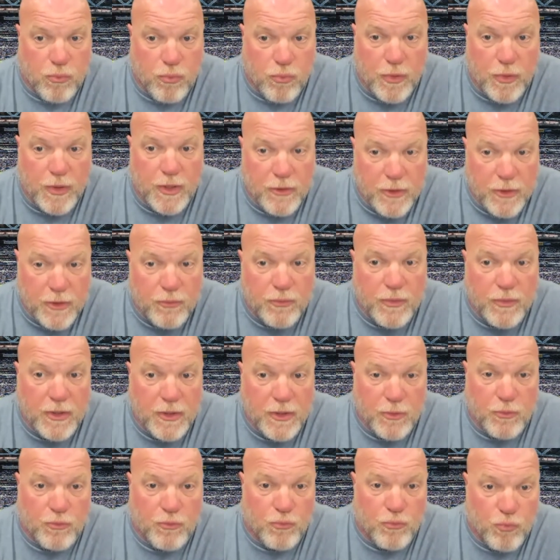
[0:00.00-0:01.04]
really,
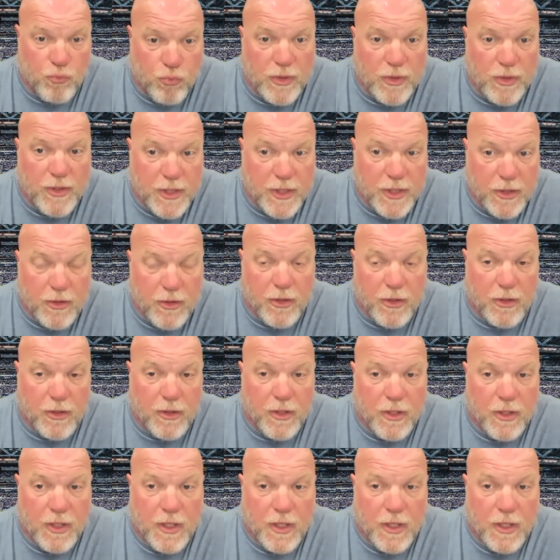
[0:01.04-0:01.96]
really, really good,